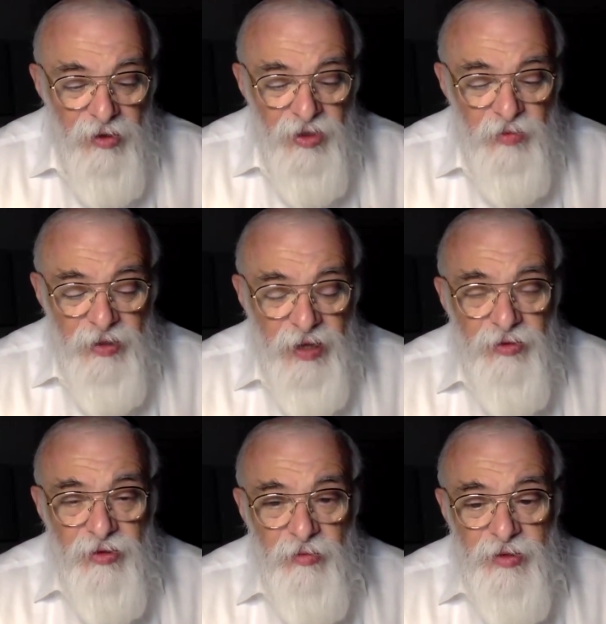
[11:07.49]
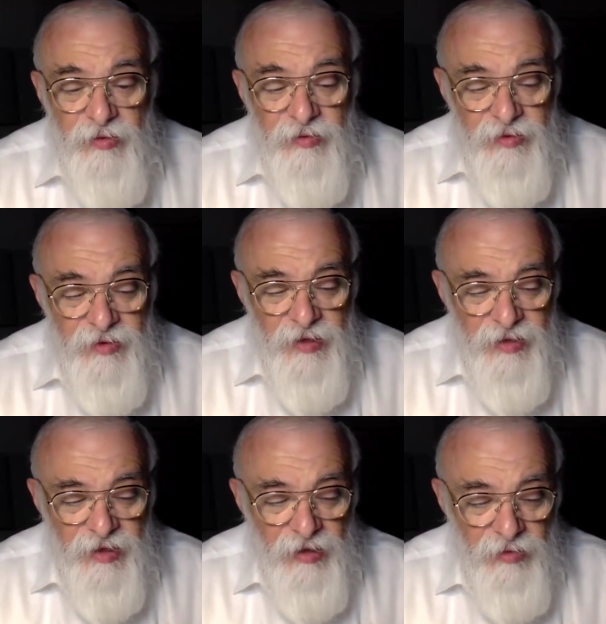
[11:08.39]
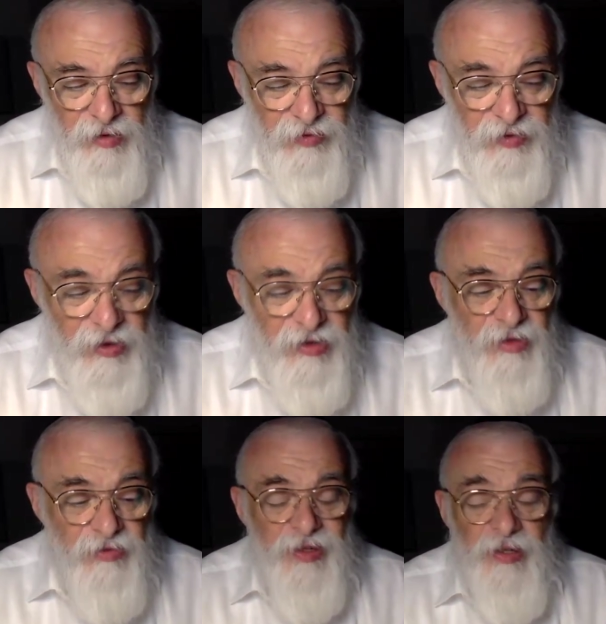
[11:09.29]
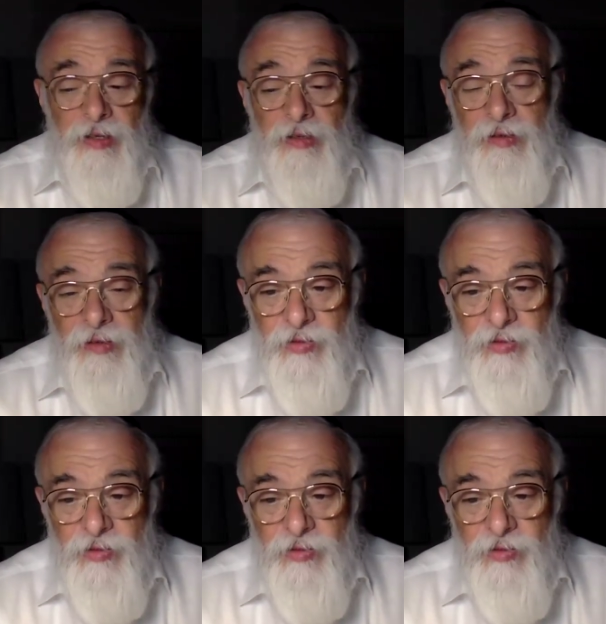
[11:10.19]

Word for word: Shabbat so that's just a general definition of Nihi.